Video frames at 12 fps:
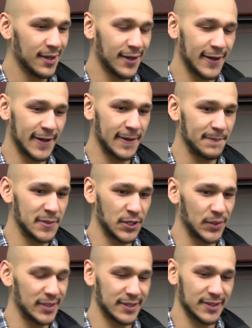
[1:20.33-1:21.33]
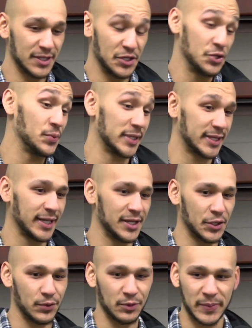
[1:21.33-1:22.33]
Um, you know, it, you would think you
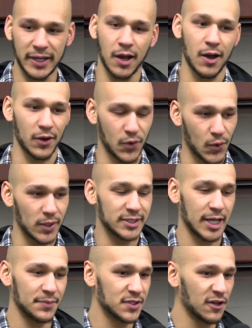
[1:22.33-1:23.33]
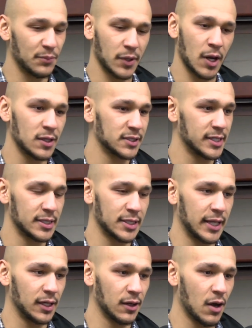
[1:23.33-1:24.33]
know it would be on court type stuff, but honestly, it's
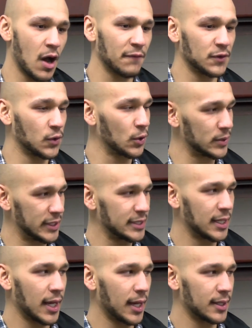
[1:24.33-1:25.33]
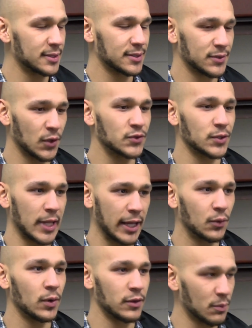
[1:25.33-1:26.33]
like off the court with these guys. Those are
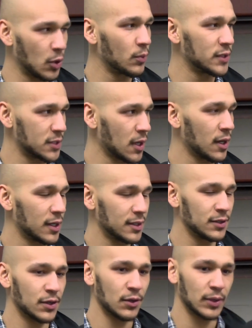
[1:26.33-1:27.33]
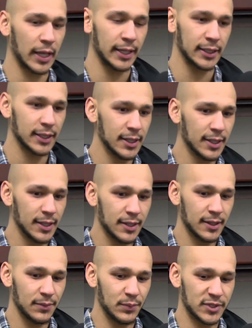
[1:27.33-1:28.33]
like where the moments are. You know, like
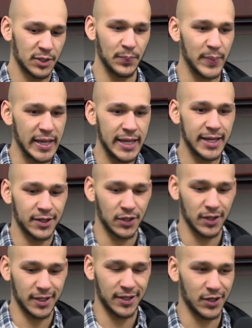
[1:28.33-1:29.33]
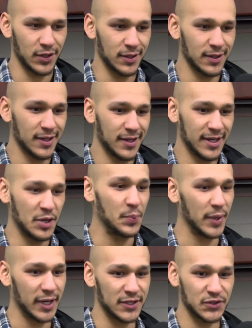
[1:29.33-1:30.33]
to be in a in a in a
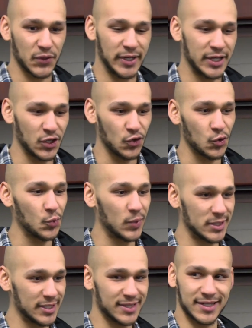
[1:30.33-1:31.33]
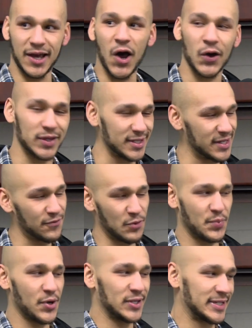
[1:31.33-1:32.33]
bus or in a group with just all these
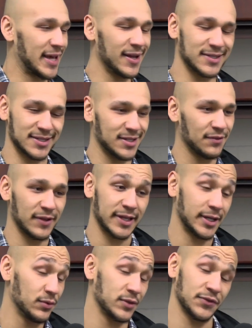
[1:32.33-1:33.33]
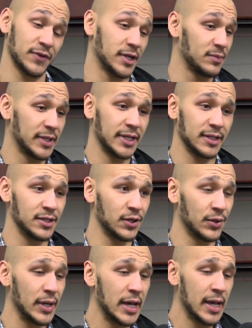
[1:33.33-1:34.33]
different personalities and stuff like that. It was fun, man. You
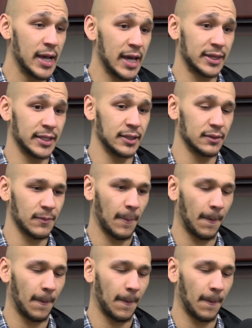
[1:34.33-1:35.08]
know, I think